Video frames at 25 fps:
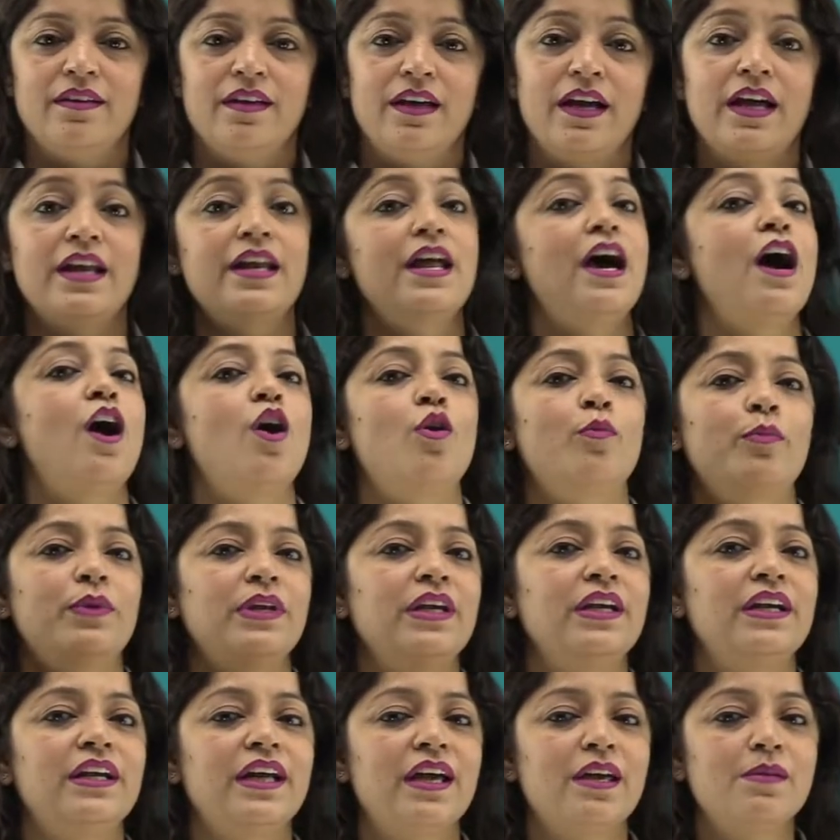And how
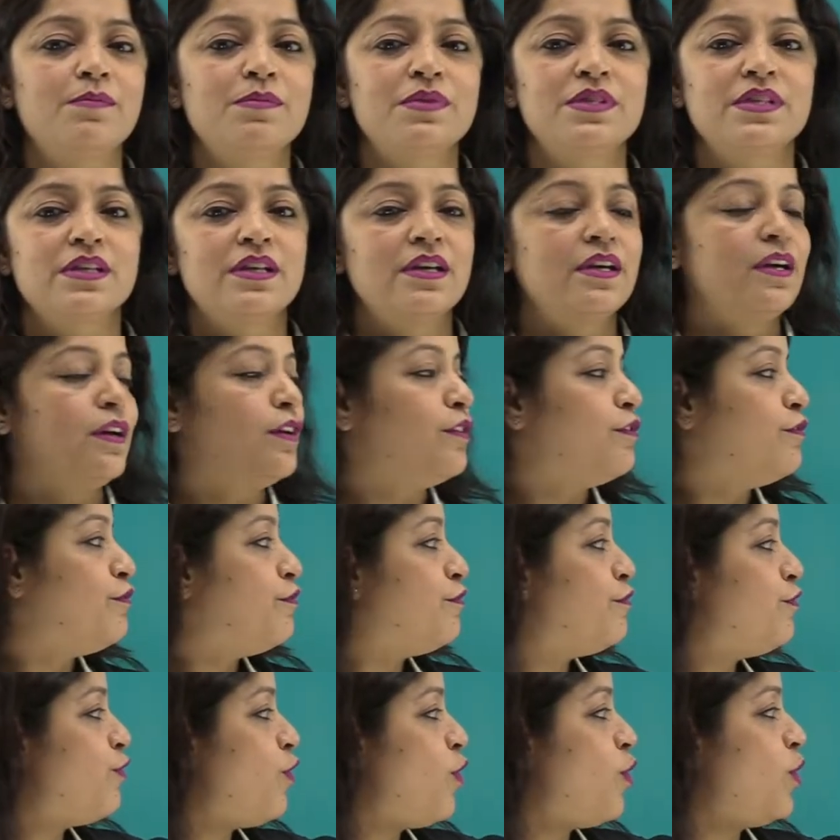many times?
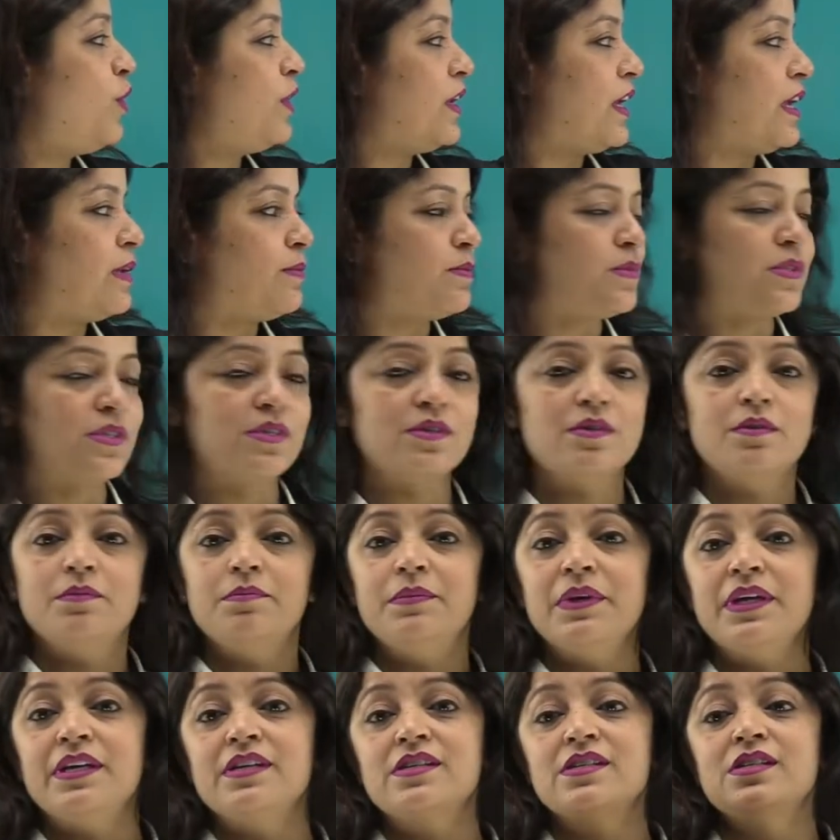4 times,
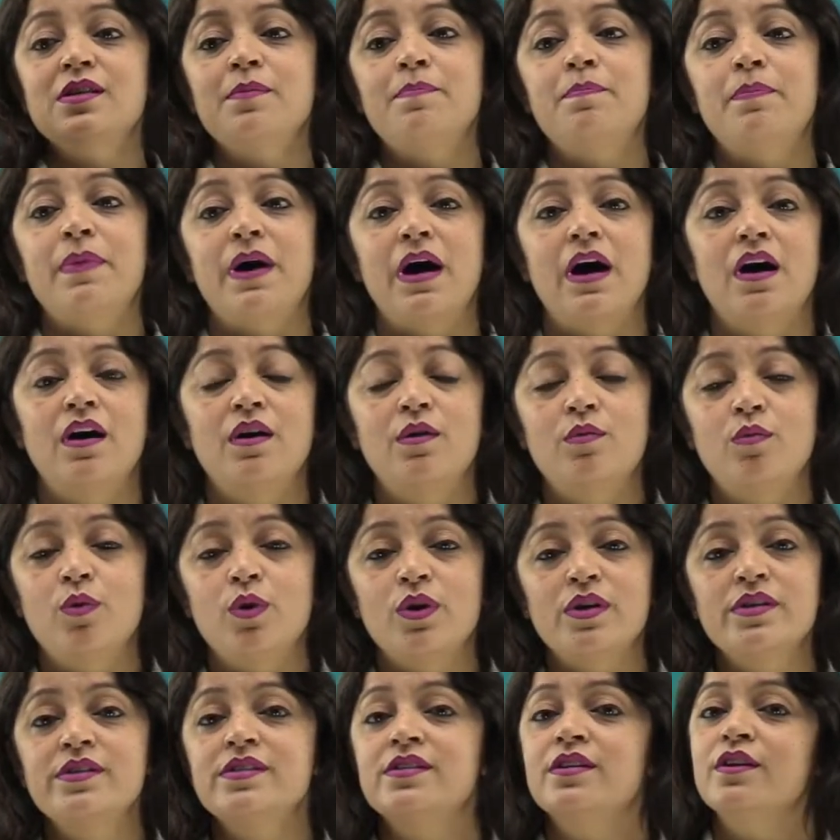because the power
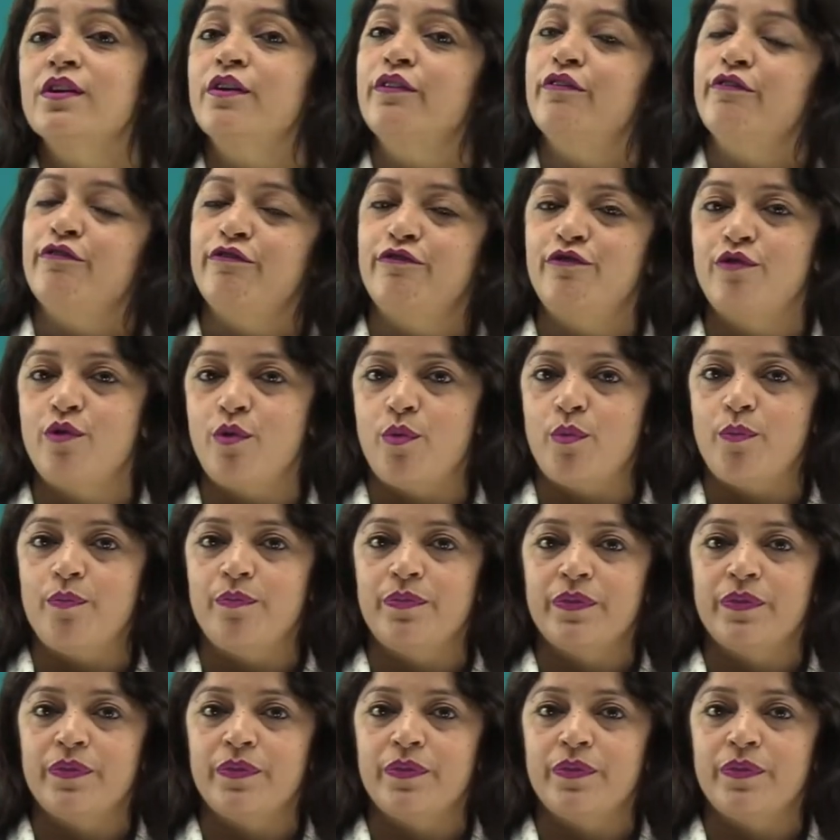was 4.